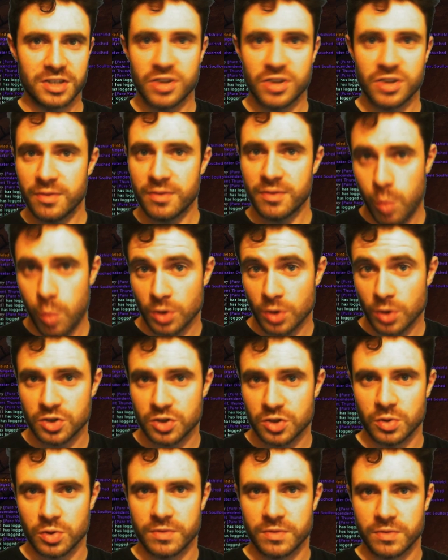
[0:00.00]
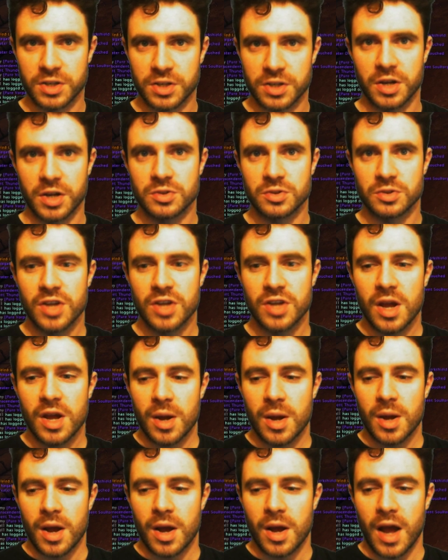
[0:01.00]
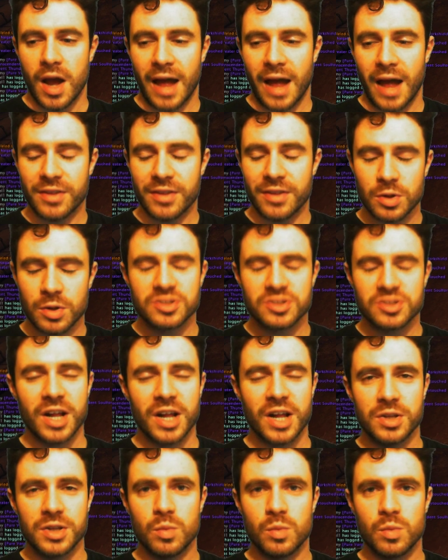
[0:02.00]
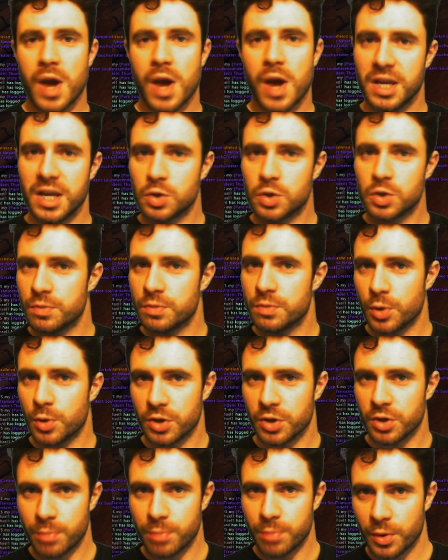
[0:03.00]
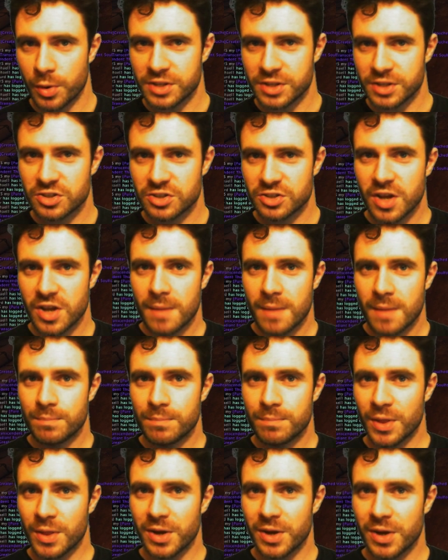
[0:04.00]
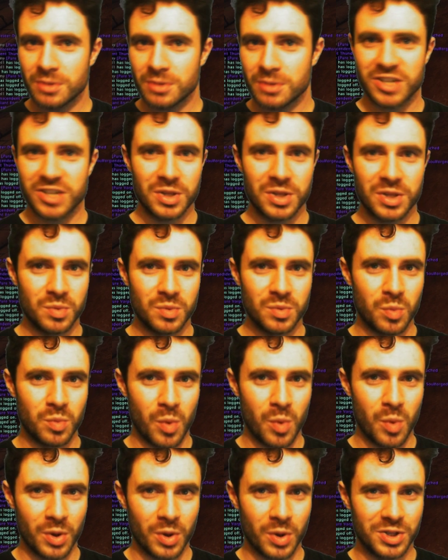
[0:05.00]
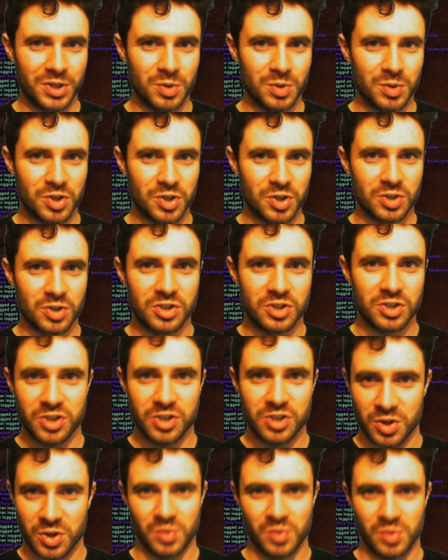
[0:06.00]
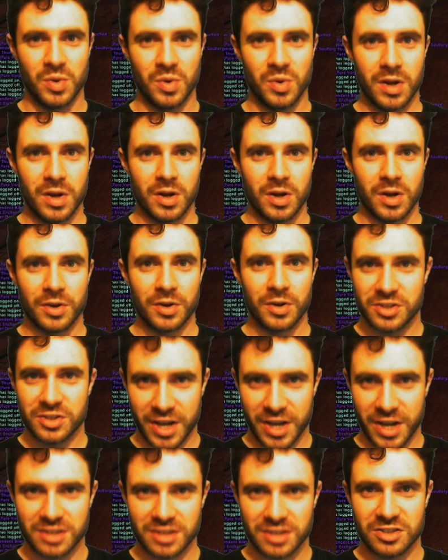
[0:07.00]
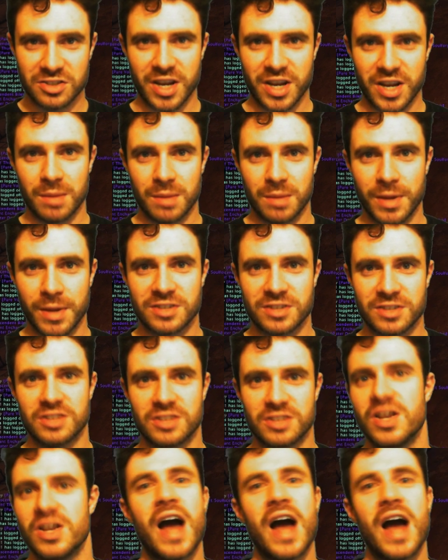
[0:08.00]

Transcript: I've watched all the videos. And they all tell you where you should put your points, but they don't tell you what you should do on a second-to-second basis.